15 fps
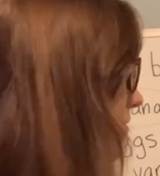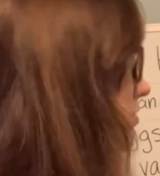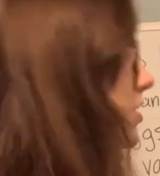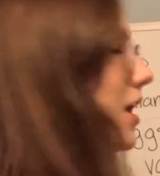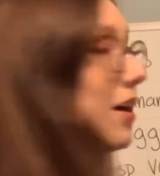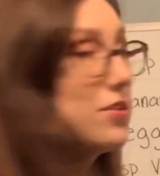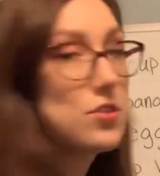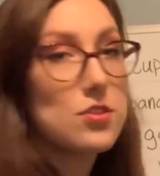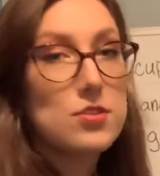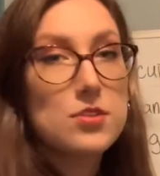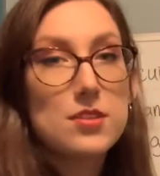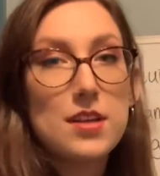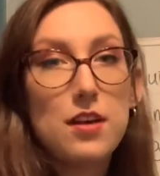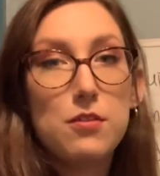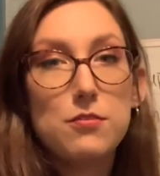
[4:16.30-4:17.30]
challenge
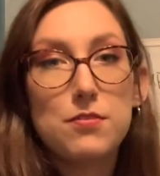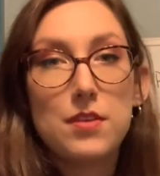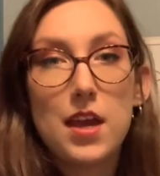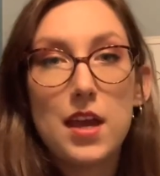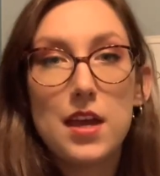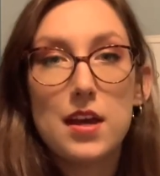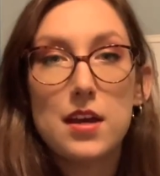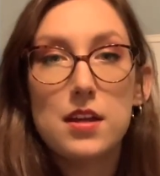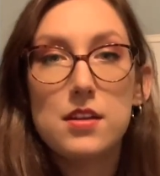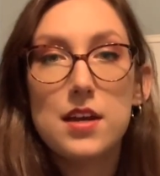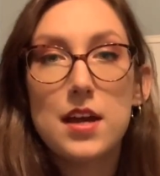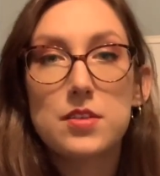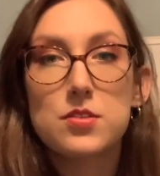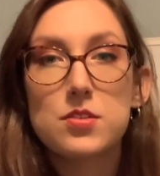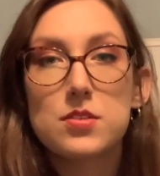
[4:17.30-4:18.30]
yourself and
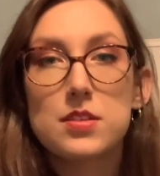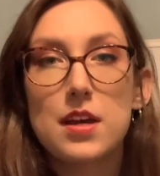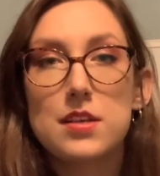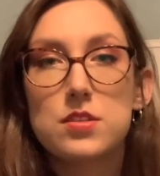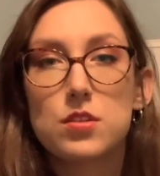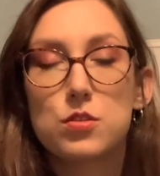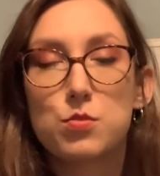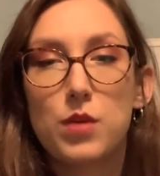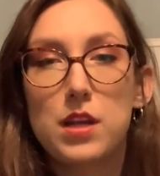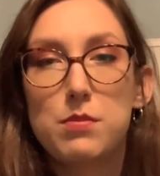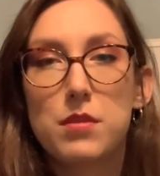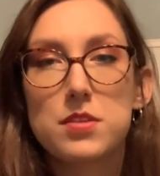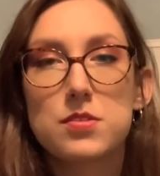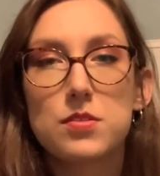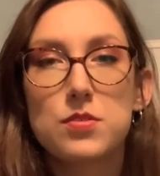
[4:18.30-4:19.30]
exercise those brain
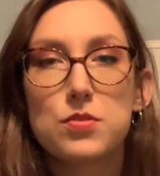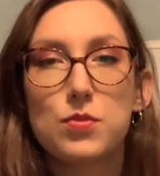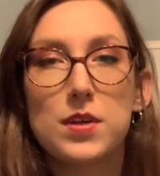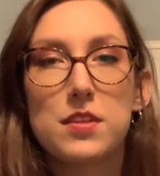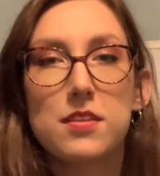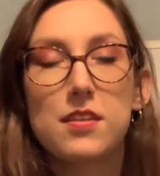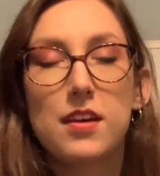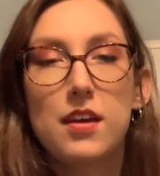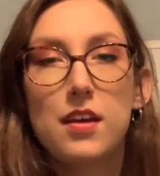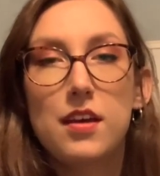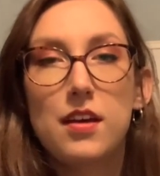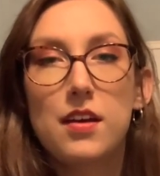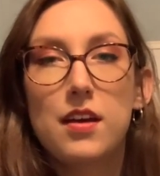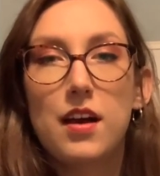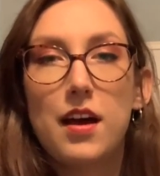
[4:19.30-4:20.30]
muscles with
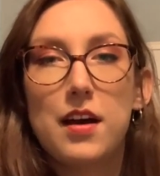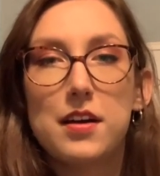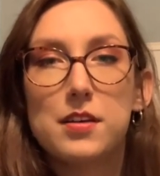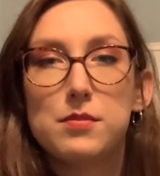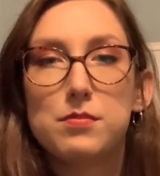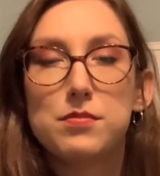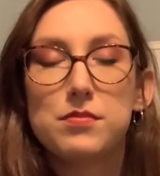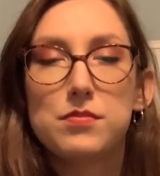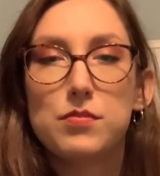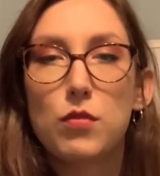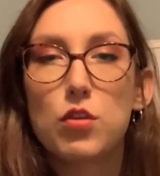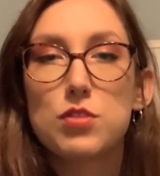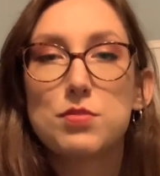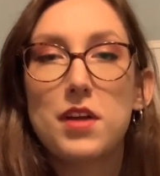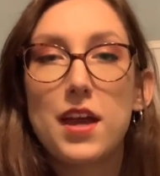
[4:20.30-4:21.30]

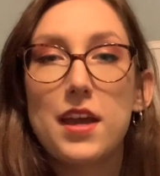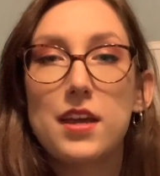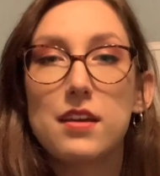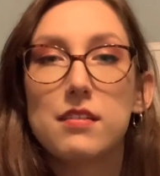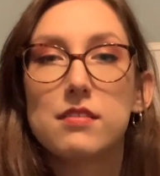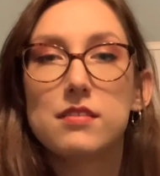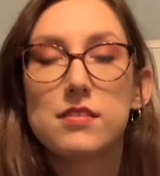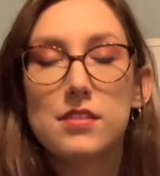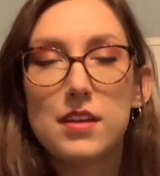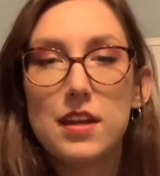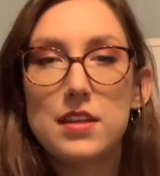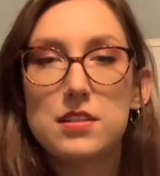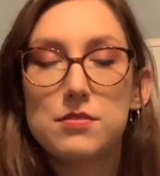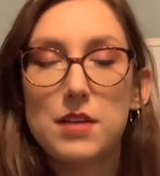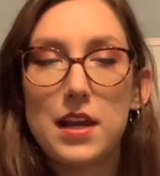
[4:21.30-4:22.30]
multiplying
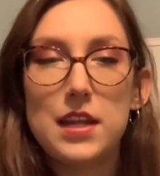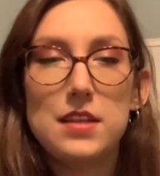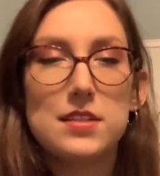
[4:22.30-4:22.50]
and dividing